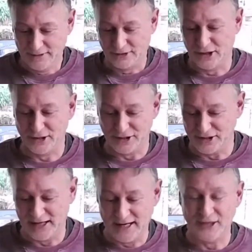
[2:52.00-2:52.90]
started
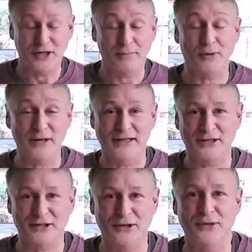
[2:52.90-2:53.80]
to get in your
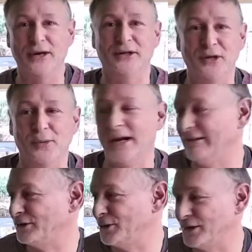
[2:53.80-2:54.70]
boiler suit, and you're
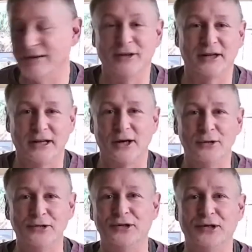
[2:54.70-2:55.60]
wearing all your other
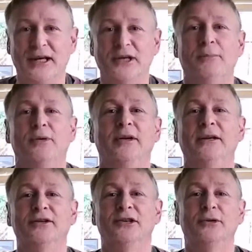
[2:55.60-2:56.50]
clothes, and you get in your
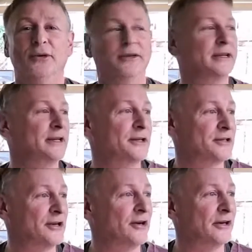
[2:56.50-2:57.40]
boiler suit on the
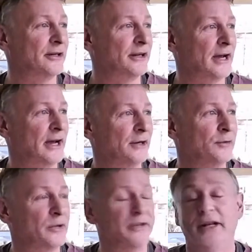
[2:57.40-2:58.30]
inside,
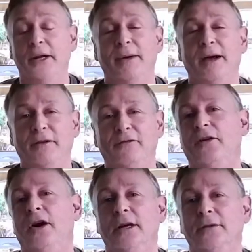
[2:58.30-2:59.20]
and within about
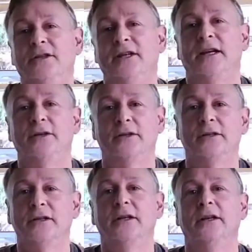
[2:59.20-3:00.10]
5
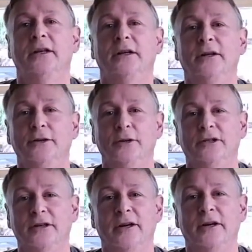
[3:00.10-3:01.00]
seconds, you're
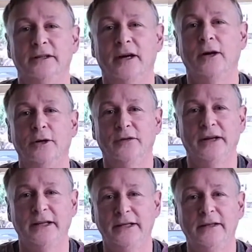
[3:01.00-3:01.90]
starting
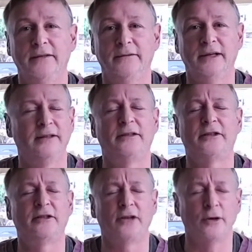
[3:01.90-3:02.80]
overheat. It's
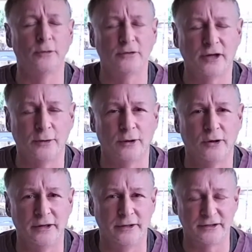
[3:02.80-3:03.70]
so
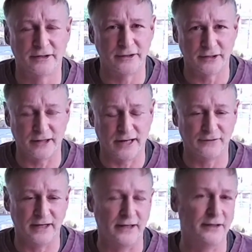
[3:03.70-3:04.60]
hot in this thing, so you
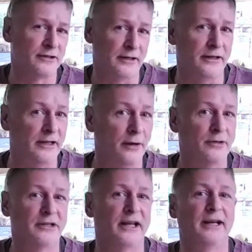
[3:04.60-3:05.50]
have to instantly go
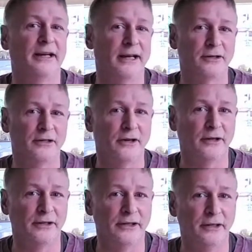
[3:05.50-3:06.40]
and stand
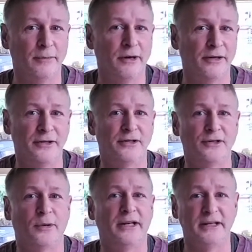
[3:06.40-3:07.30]
outside in your
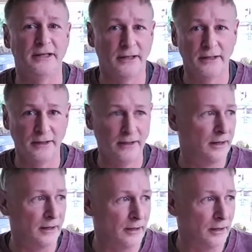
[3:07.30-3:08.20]
-20
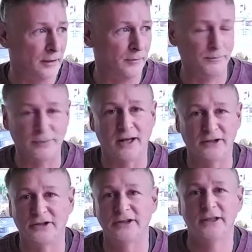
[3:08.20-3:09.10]

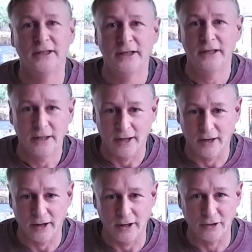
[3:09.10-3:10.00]
plus,
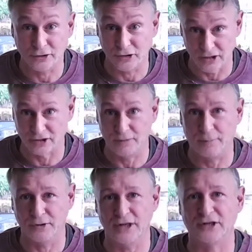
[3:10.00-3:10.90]
just to
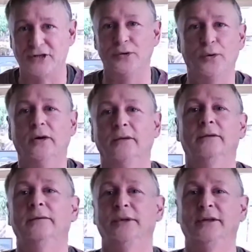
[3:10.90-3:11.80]
put this suit on,
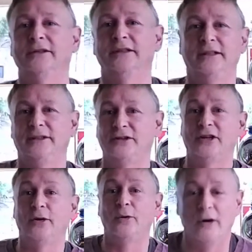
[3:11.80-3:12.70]
because it is
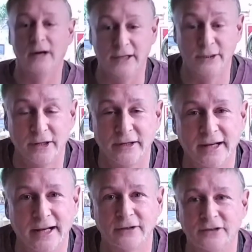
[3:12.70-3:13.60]
so hot. Anyway, you
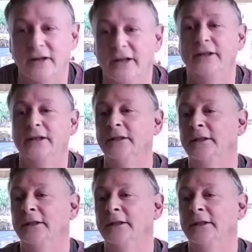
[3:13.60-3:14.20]
get outside,